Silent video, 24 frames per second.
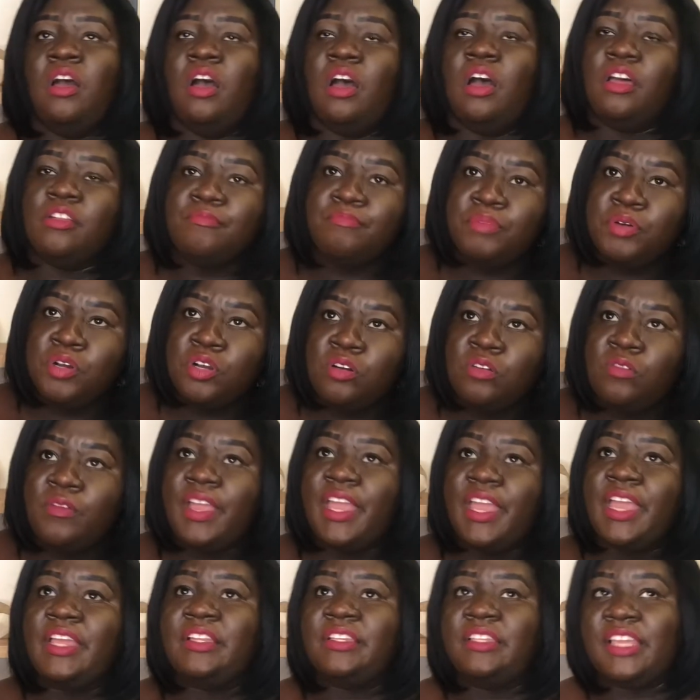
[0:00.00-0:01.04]

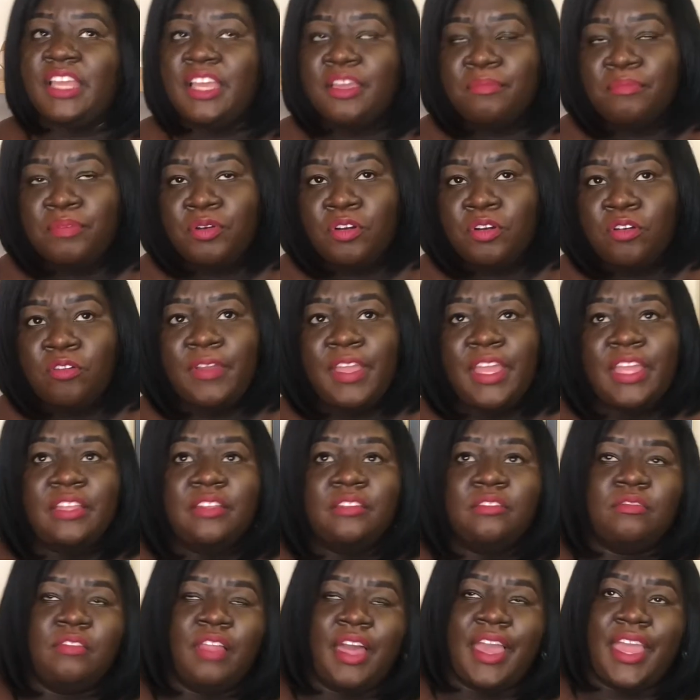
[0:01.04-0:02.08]
unpooing,
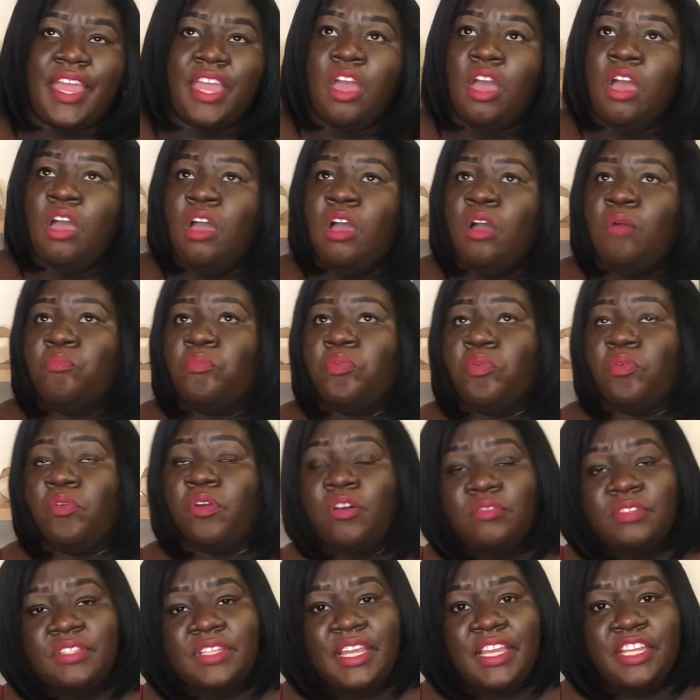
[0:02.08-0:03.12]
pooing like
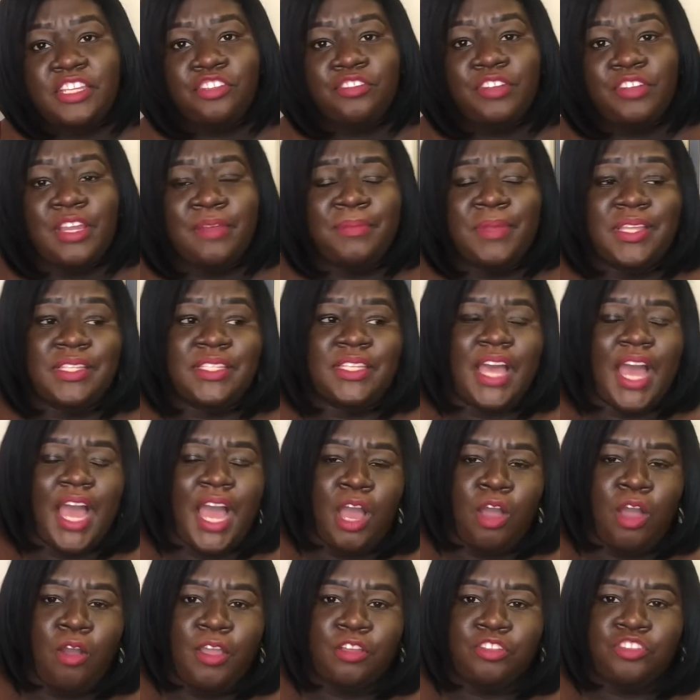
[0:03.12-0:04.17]
protein treatments,
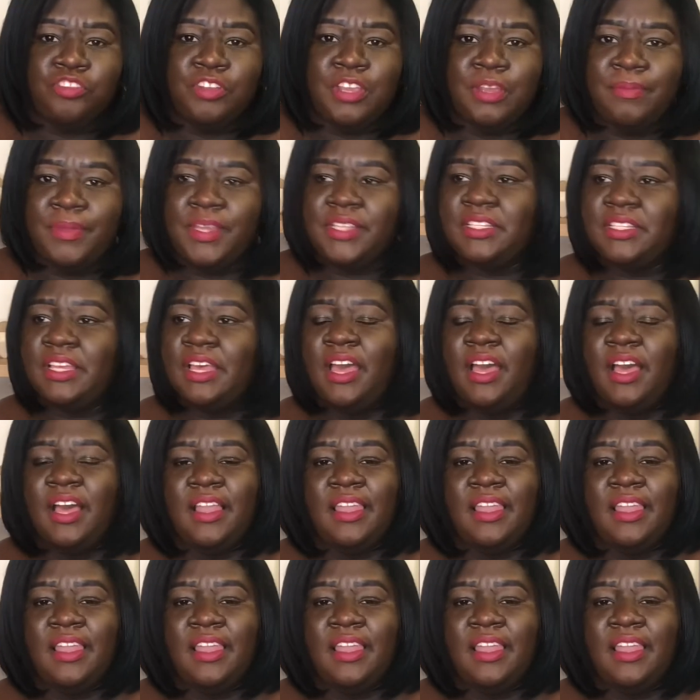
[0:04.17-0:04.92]
hot oil treatments.